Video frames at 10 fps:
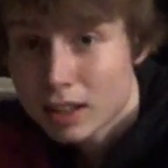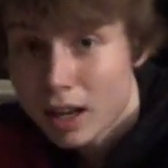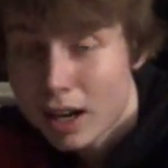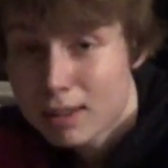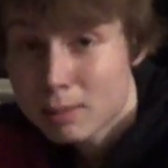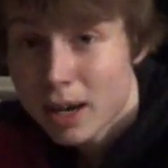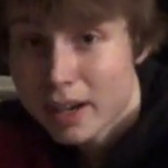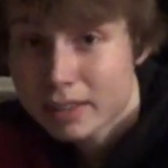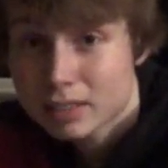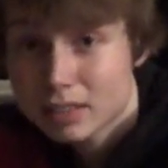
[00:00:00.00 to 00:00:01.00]
I'm
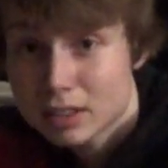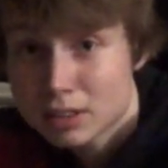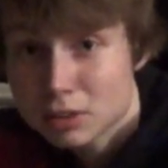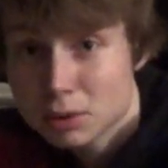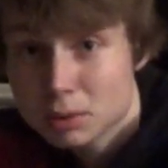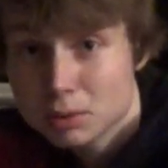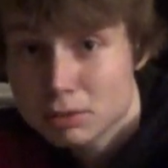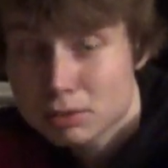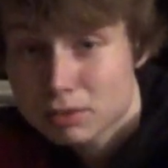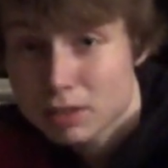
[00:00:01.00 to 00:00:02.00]
asking you
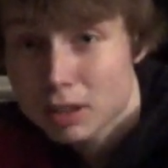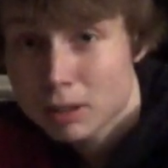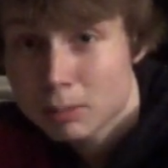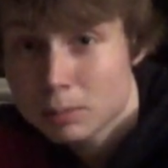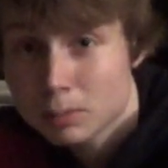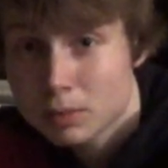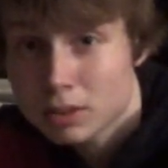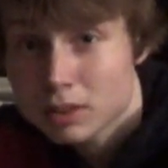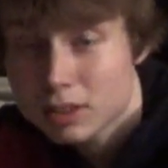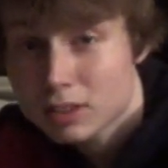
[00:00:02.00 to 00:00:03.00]
from
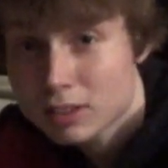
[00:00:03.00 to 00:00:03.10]
the